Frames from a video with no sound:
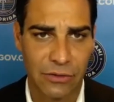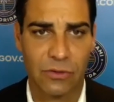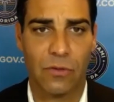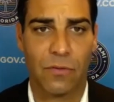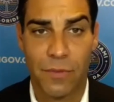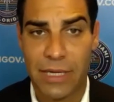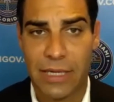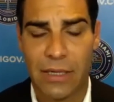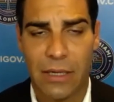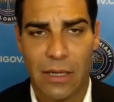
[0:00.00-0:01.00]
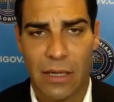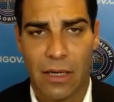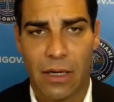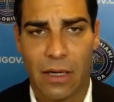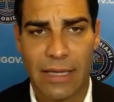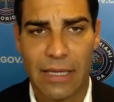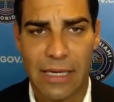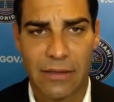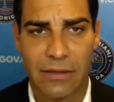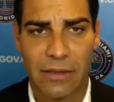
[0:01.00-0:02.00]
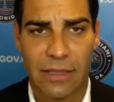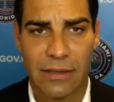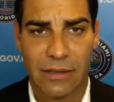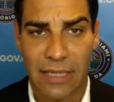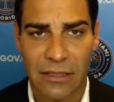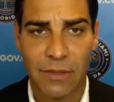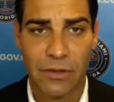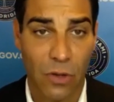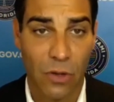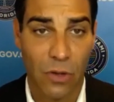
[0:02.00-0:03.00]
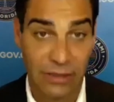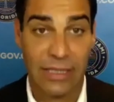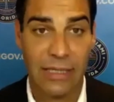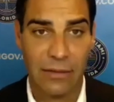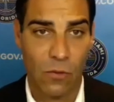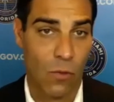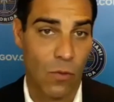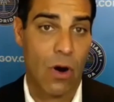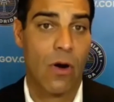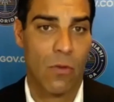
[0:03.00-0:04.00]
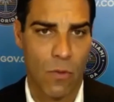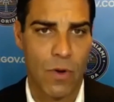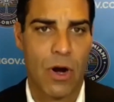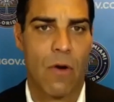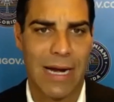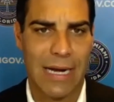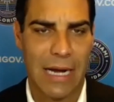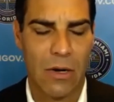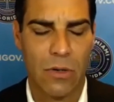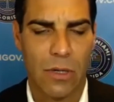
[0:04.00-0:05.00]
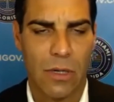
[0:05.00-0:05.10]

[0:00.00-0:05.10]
So for me, I think it's a testament to our city, where we are right now,